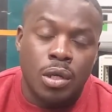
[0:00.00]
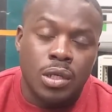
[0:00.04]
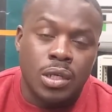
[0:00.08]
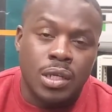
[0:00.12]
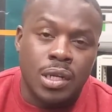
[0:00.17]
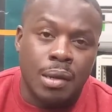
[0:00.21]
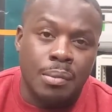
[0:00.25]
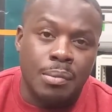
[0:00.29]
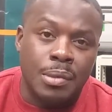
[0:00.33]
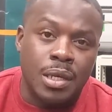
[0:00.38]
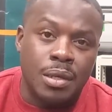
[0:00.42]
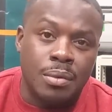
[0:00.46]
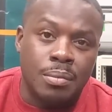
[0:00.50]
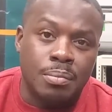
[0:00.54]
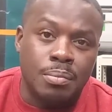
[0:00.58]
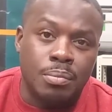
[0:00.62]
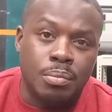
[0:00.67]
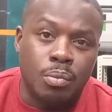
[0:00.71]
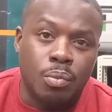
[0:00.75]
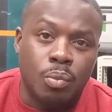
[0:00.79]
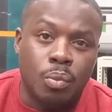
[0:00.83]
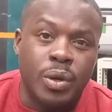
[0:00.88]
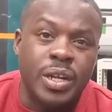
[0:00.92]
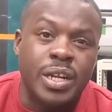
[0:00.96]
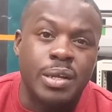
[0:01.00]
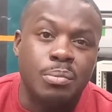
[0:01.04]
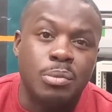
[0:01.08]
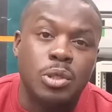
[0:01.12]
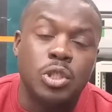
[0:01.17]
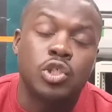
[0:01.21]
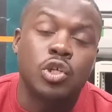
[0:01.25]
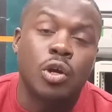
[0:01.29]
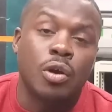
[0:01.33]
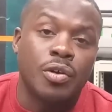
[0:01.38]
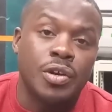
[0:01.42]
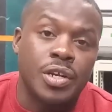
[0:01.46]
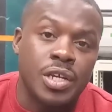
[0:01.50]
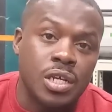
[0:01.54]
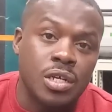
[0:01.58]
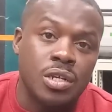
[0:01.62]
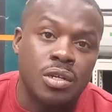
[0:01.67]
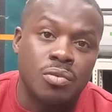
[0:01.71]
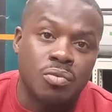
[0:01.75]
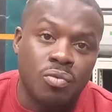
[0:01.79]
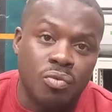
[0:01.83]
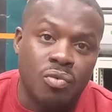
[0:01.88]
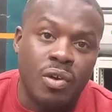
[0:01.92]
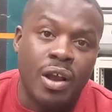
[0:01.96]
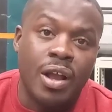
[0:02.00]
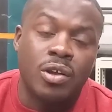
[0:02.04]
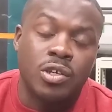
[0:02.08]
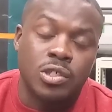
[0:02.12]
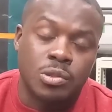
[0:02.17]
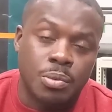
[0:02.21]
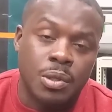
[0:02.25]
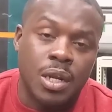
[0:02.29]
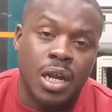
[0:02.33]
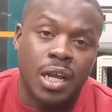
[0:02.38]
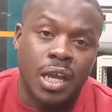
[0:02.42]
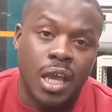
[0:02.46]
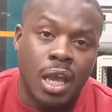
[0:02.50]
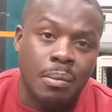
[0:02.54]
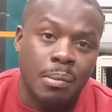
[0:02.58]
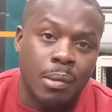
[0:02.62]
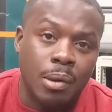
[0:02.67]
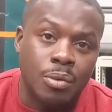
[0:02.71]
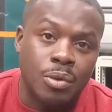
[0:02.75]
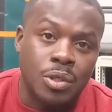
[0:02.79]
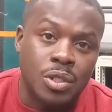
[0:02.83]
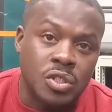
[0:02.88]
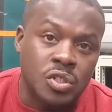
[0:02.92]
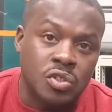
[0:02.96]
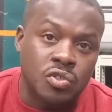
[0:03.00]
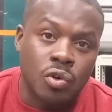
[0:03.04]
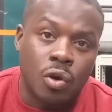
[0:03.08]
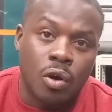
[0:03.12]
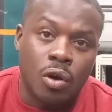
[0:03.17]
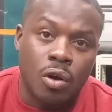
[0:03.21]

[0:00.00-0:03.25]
You know what I mean? Winning majority of the rounds, but I came up with a